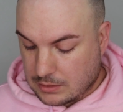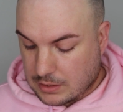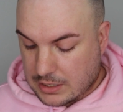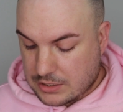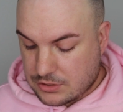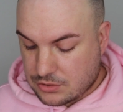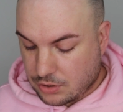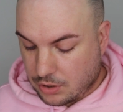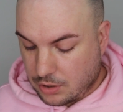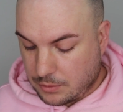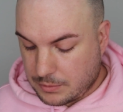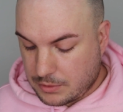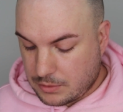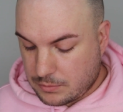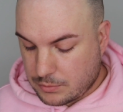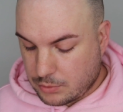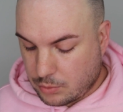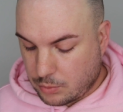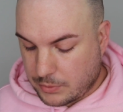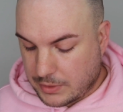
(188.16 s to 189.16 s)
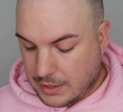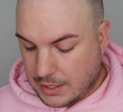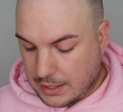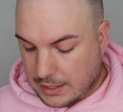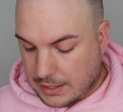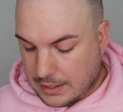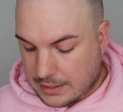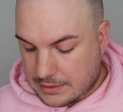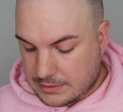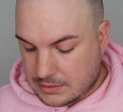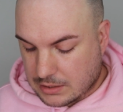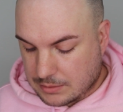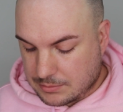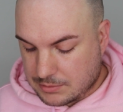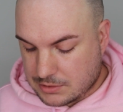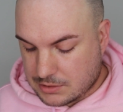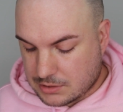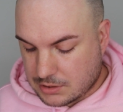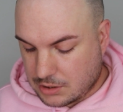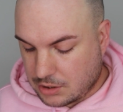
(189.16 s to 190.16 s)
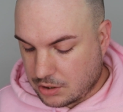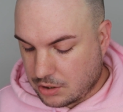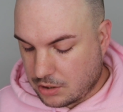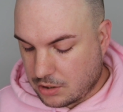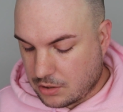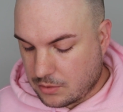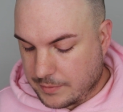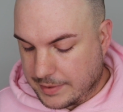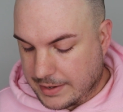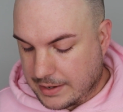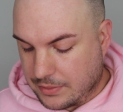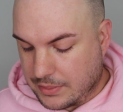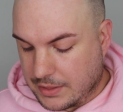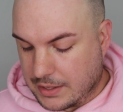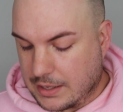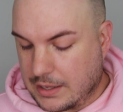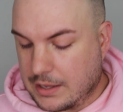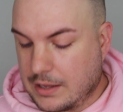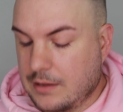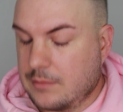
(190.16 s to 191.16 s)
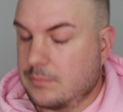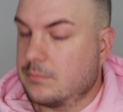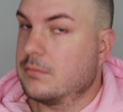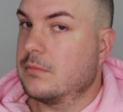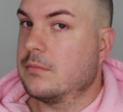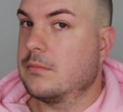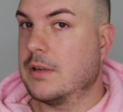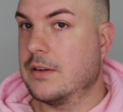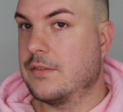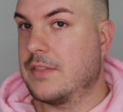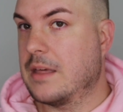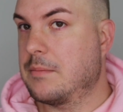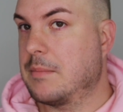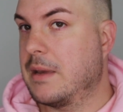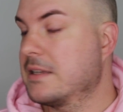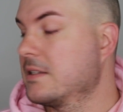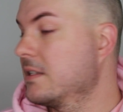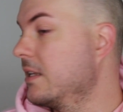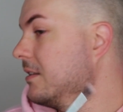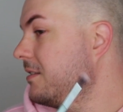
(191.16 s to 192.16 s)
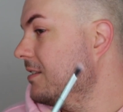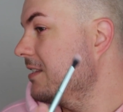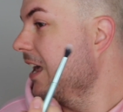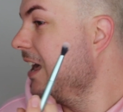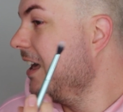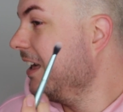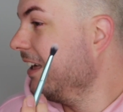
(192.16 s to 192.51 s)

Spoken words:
I don't want to ruin the heart, so I'm just going to go around the heart, if that makes sense.